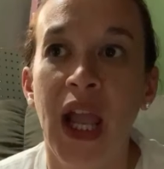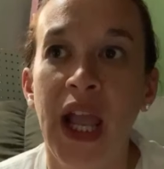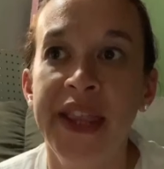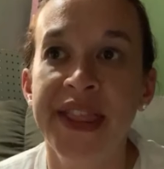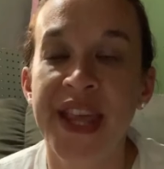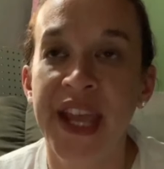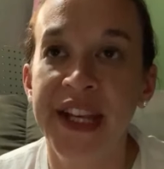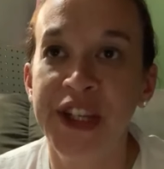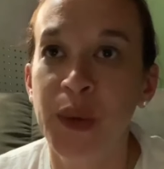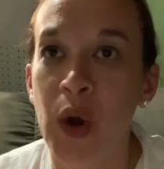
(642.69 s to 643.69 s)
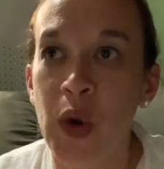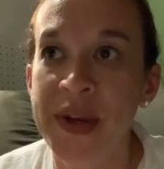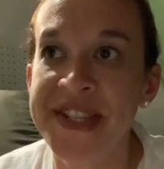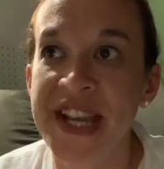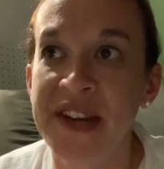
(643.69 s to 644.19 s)
And then you
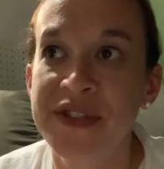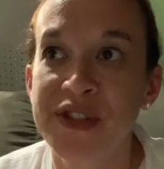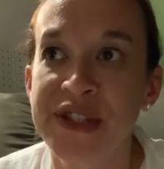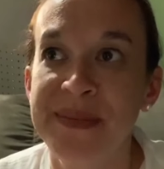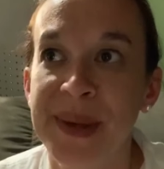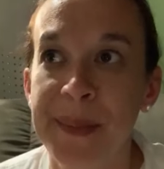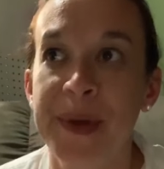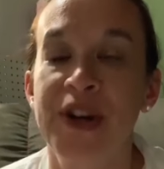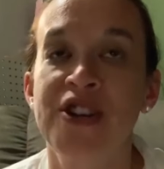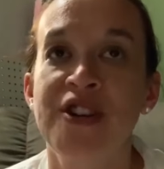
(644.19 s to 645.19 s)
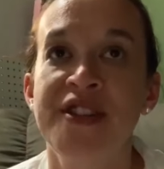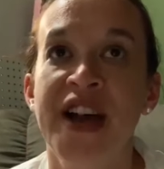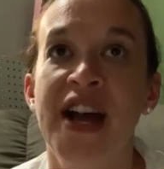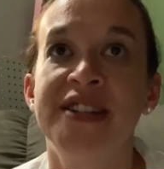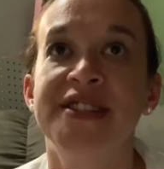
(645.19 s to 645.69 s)
always have to remember
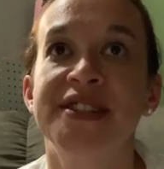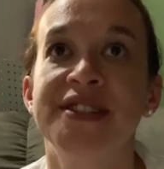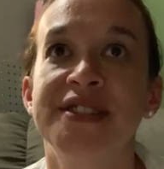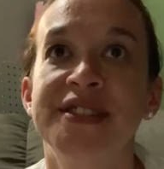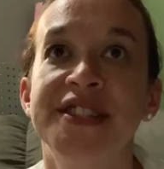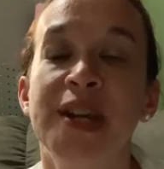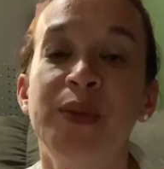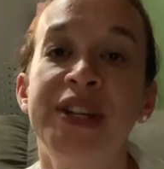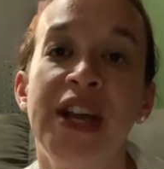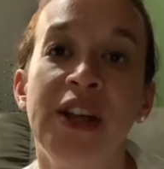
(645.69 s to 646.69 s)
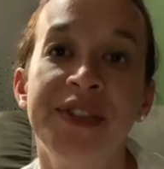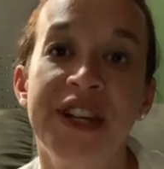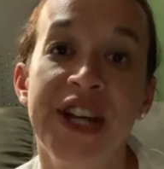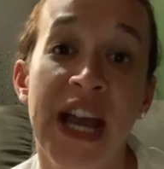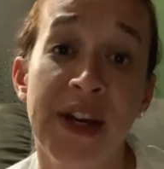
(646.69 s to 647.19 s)
that someone out
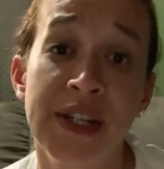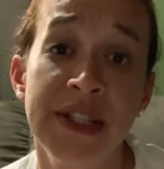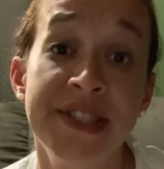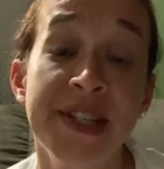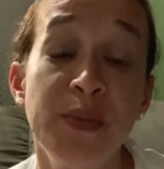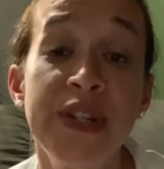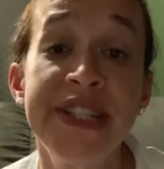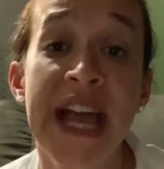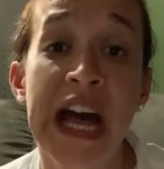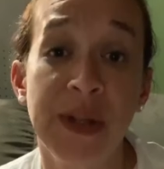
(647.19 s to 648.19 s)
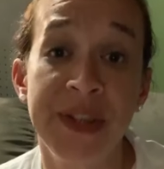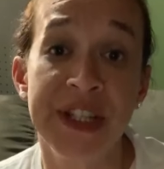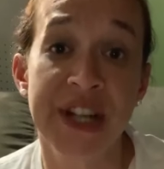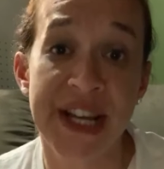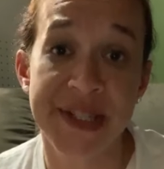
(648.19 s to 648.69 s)
there
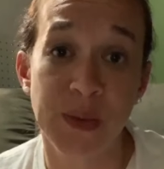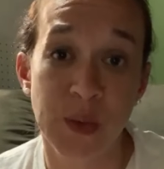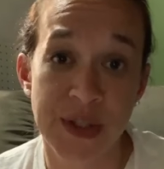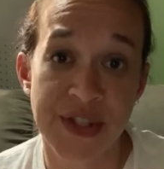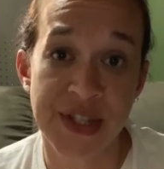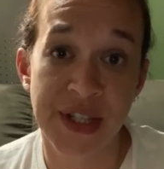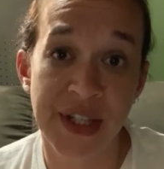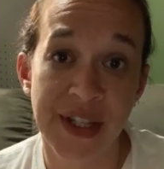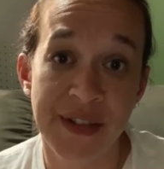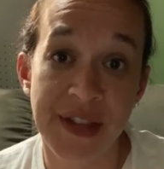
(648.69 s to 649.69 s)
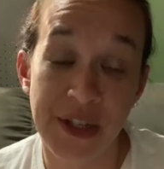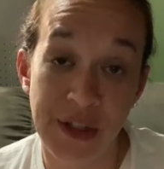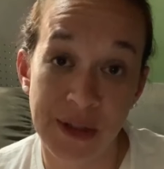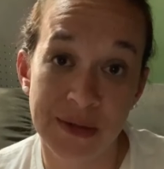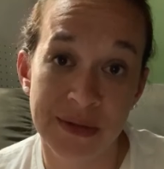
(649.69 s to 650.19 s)
has it worse than
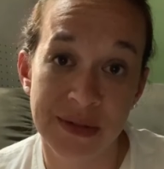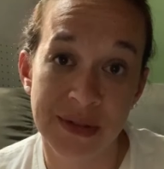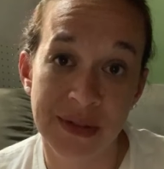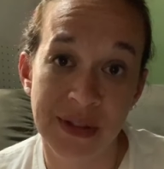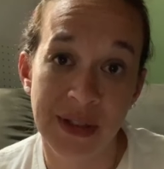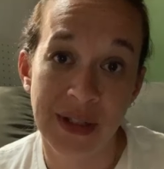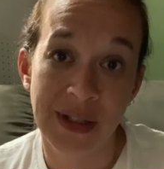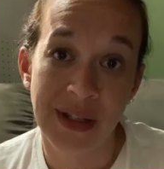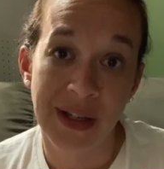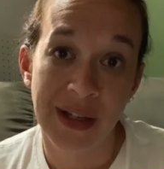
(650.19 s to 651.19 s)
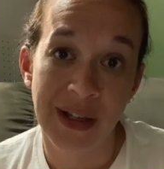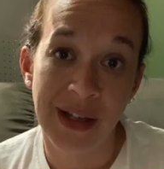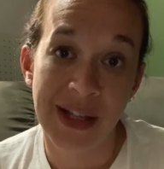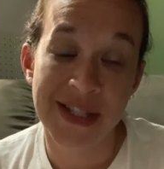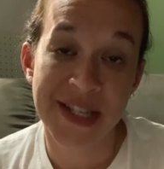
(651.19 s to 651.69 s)
you.
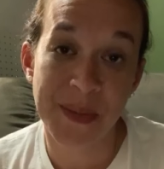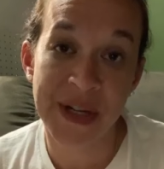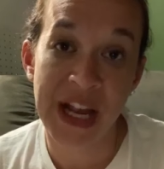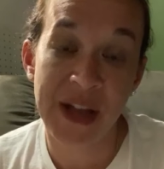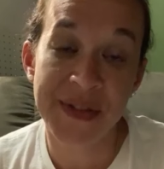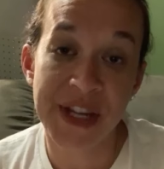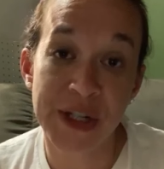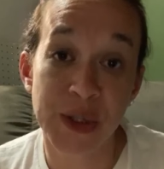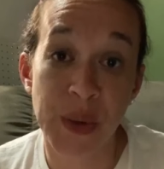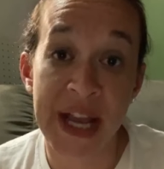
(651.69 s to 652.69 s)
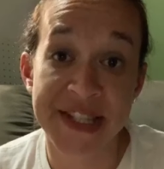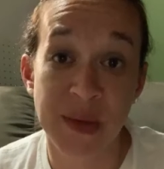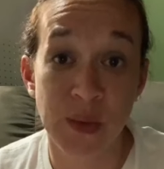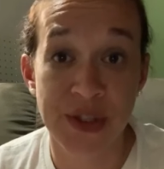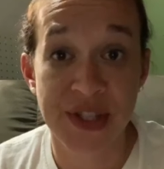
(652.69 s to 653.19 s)
And someone out there who has
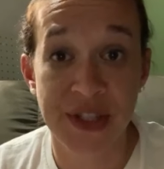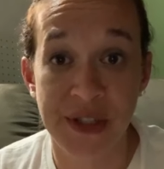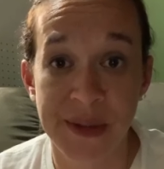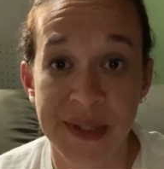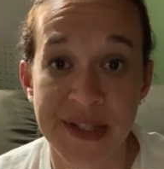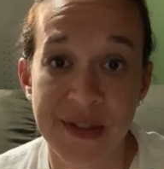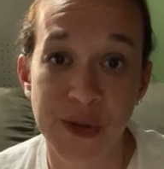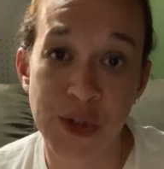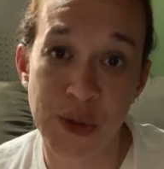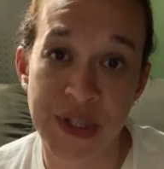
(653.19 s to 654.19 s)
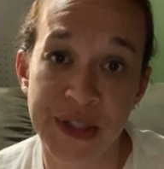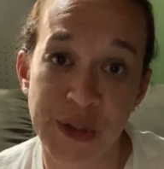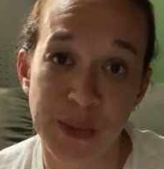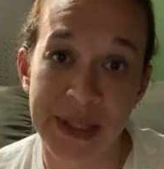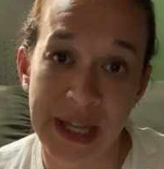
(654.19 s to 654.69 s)
it worse than you is still choosing
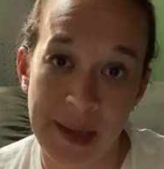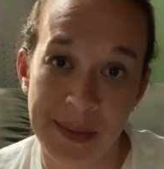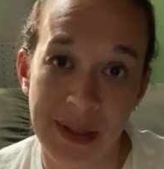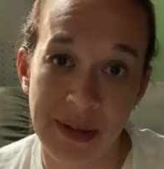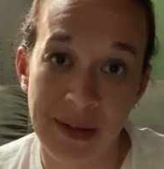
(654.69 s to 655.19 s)
to be happy.